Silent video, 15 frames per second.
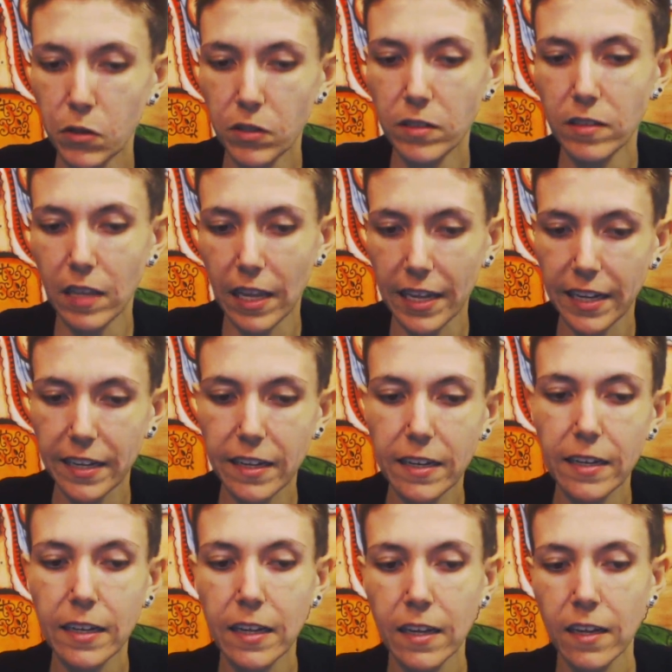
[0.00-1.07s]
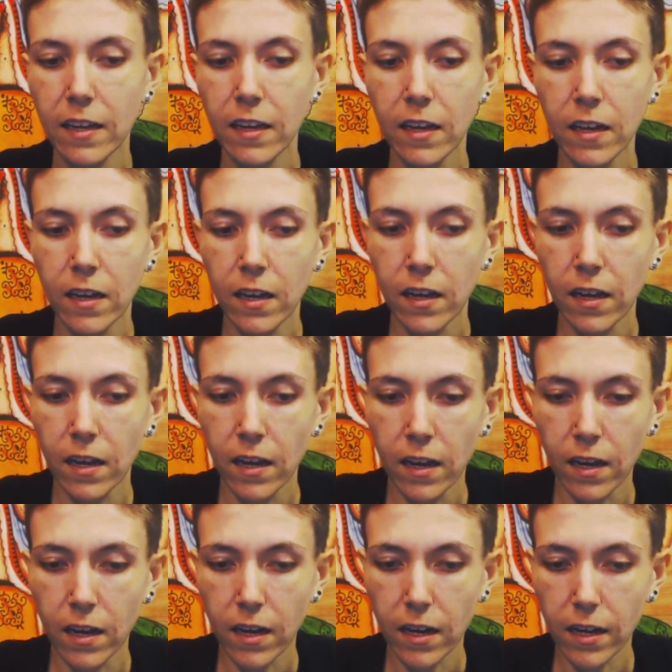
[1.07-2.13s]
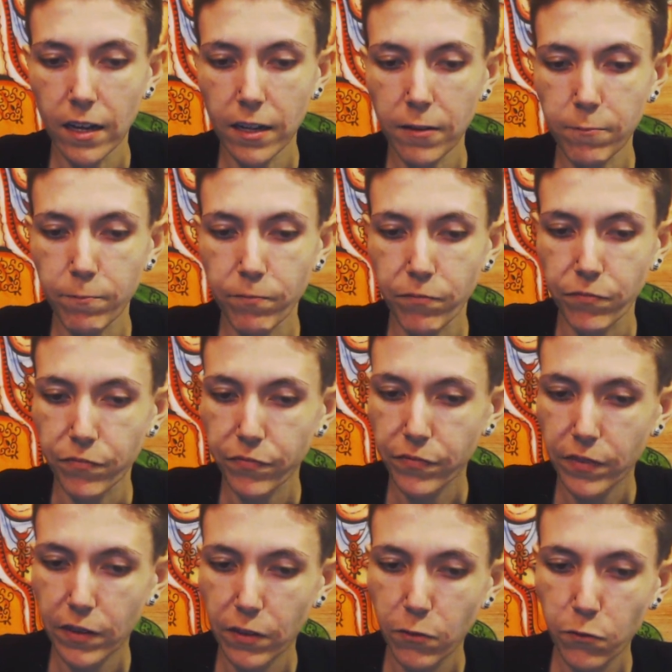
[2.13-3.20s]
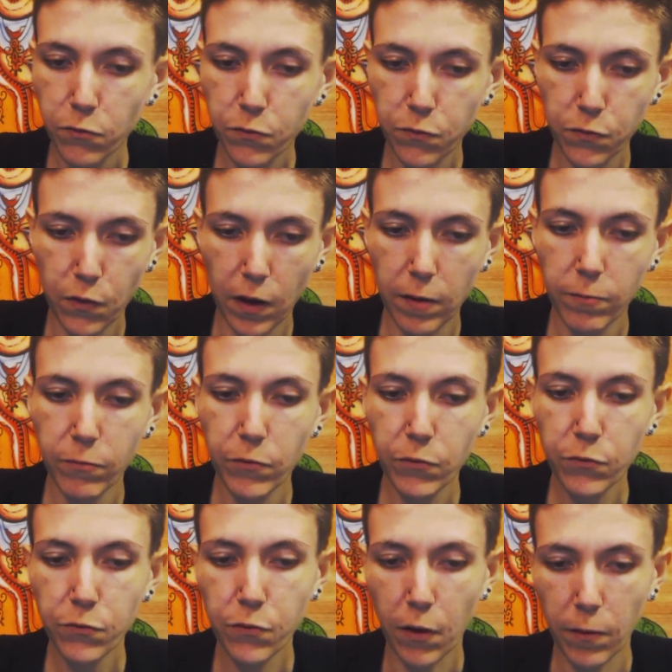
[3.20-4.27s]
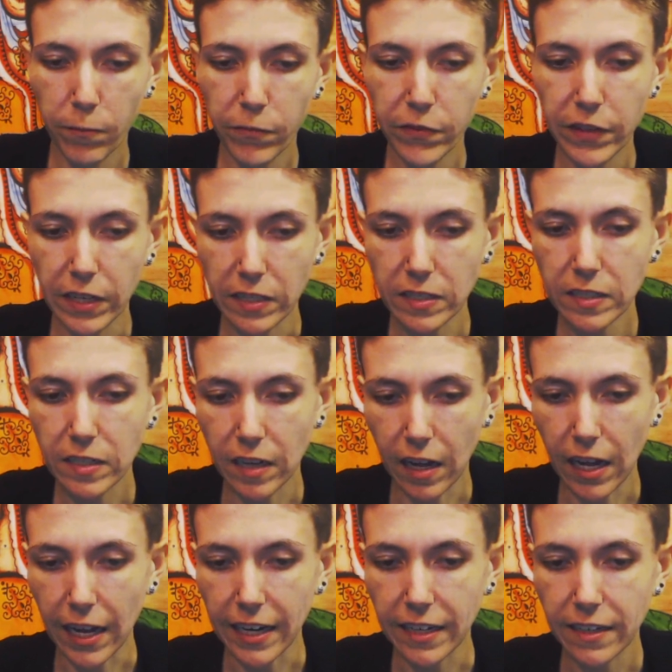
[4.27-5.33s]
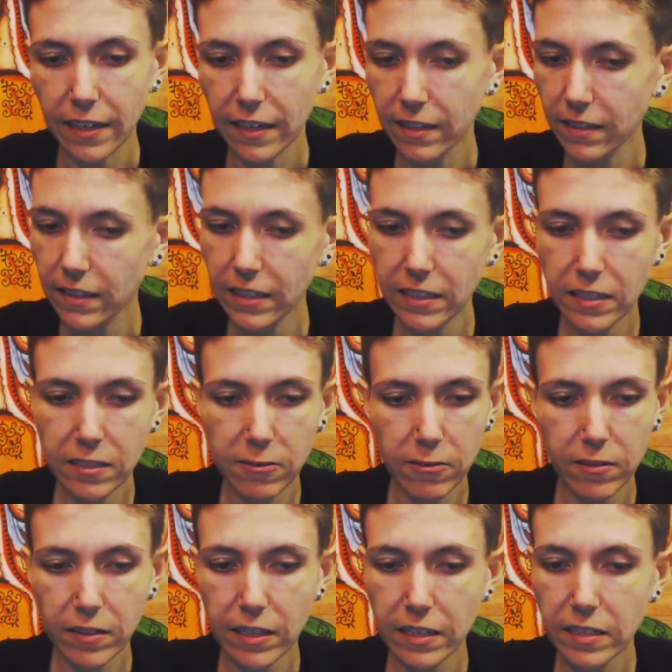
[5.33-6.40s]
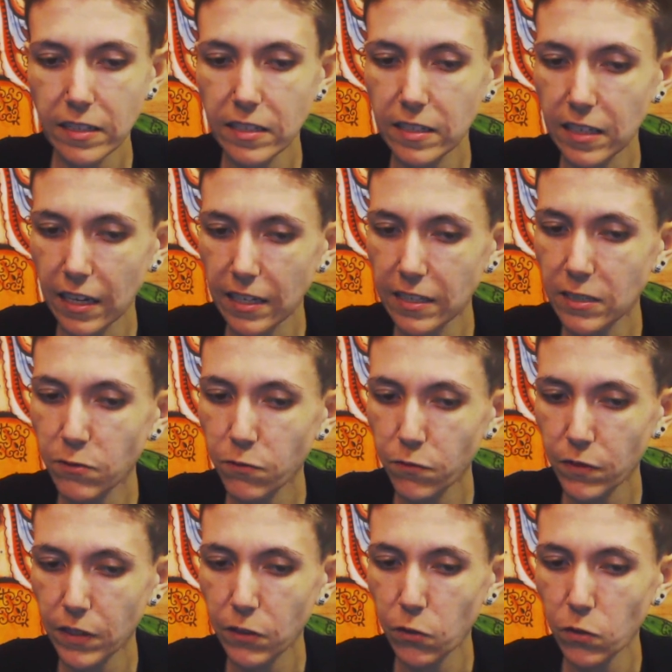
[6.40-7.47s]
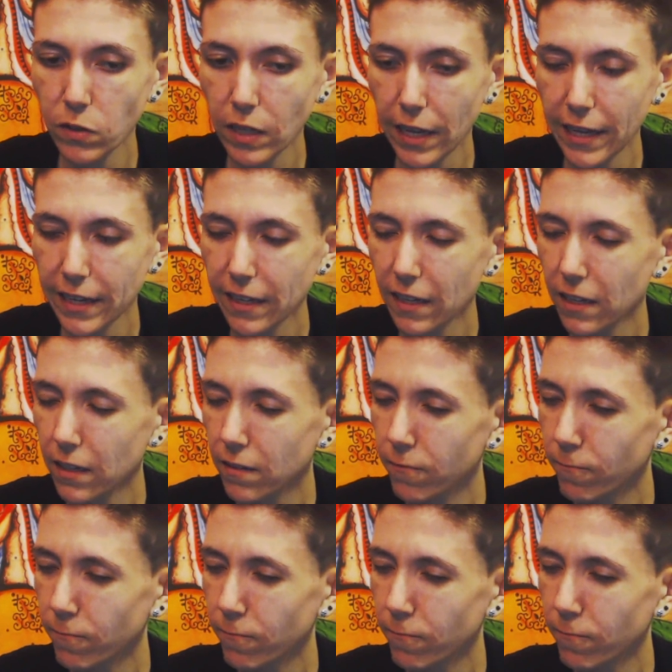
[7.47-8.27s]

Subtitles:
bird like um from this guide. And this does feel like,